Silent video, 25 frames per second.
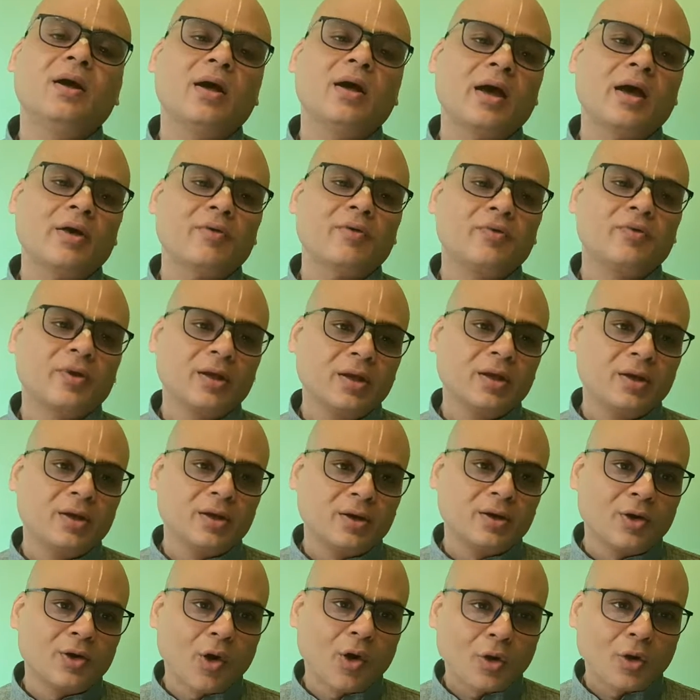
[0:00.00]

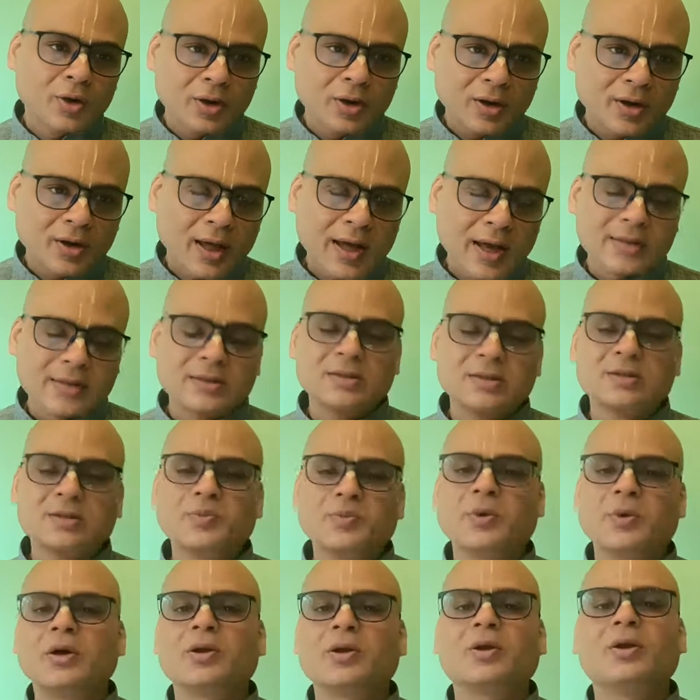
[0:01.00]
Every doctor has his
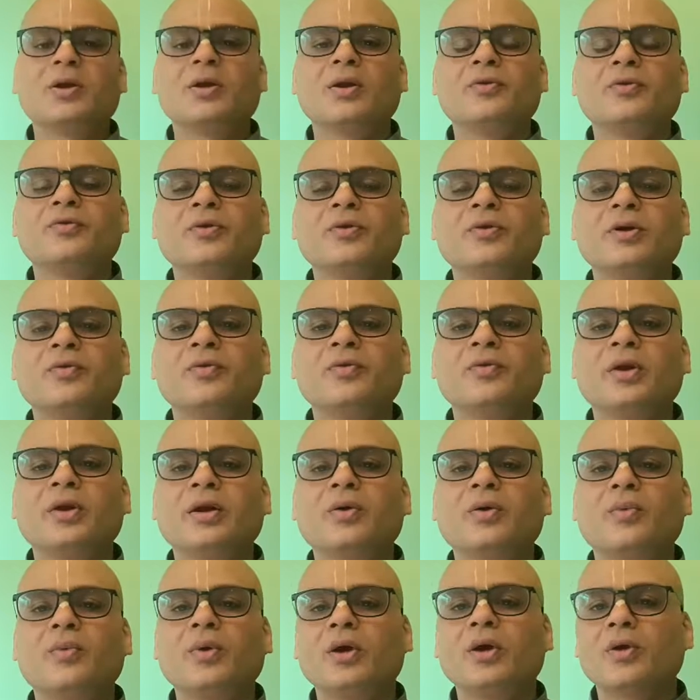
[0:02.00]
particular
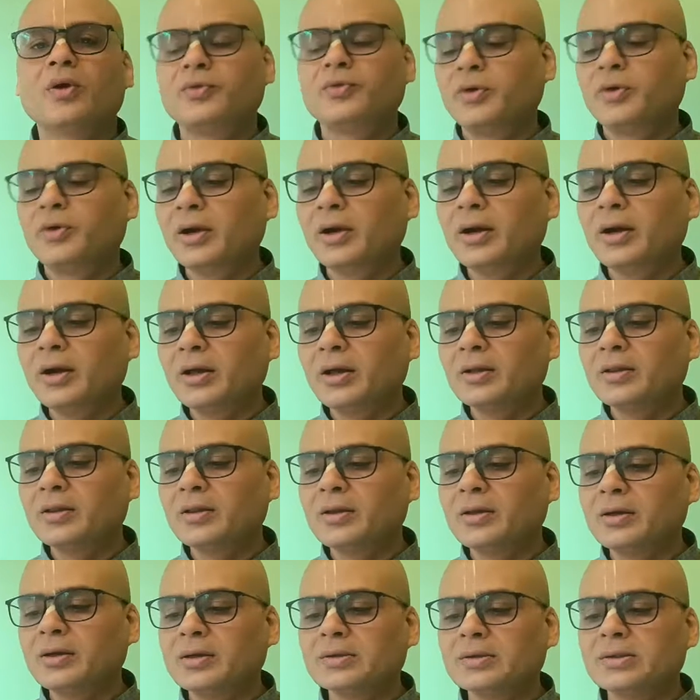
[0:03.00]
favorite way of treating
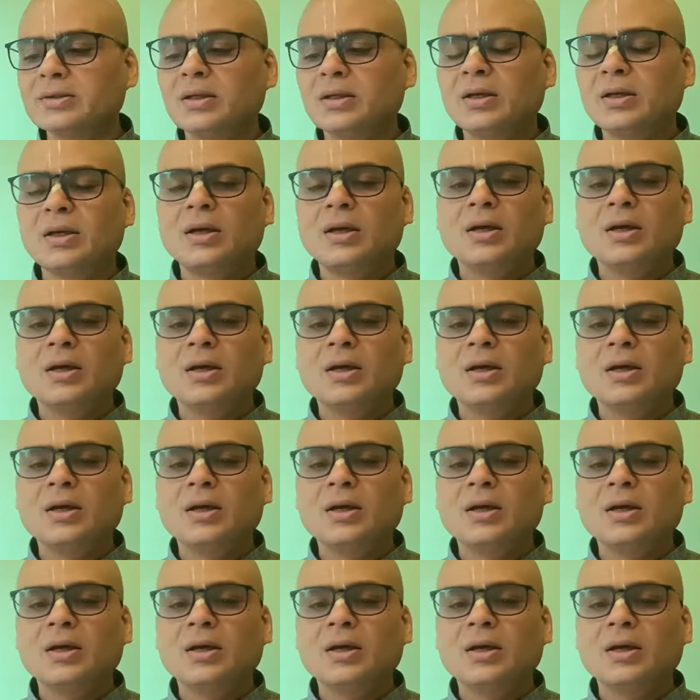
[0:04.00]
things.